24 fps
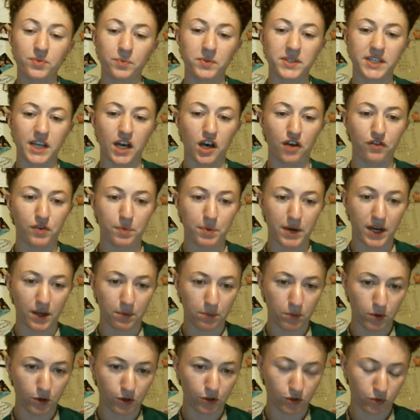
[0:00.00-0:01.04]
himself
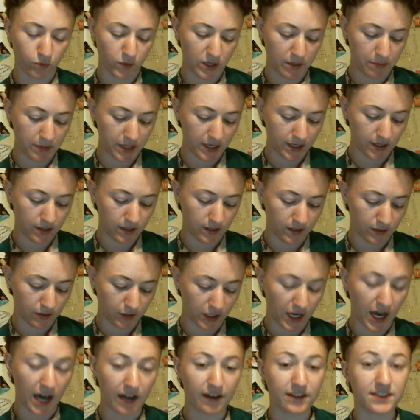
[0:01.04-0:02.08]
upon mortal women
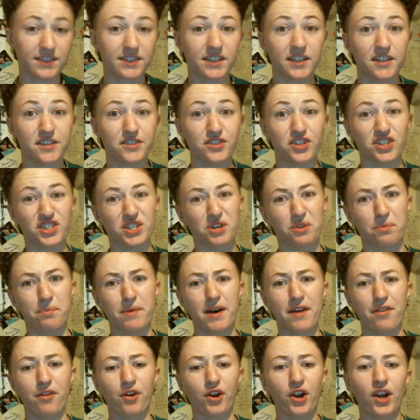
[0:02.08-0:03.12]
and goddesses and his own
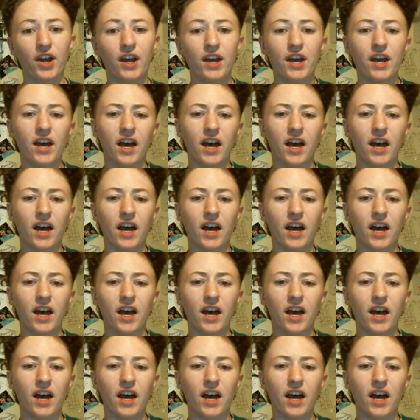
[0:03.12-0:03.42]
mother.